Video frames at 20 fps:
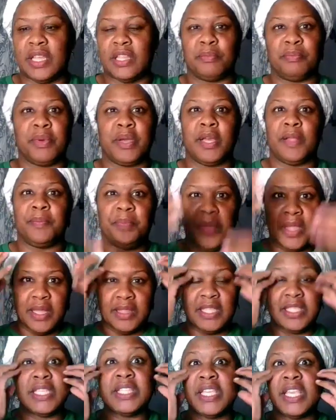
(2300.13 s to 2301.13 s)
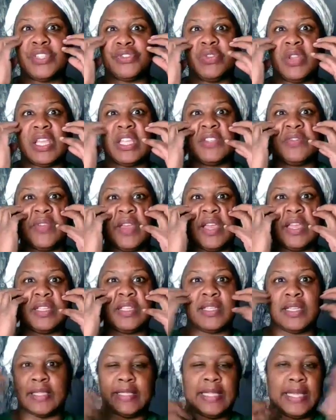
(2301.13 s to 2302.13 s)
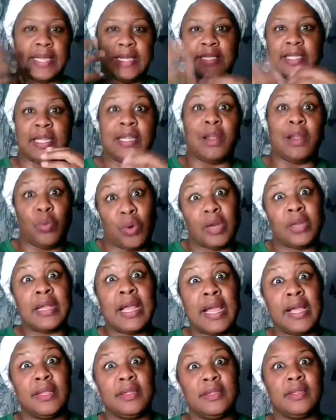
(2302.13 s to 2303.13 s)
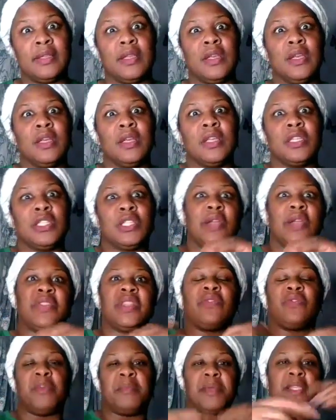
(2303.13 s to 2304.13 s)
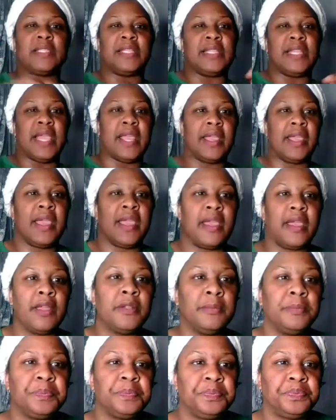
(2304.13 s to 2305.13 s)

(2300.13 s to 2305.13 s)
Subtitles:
but this is yesterday's face because, like I said, I work nights, so everything for me is a day ahead.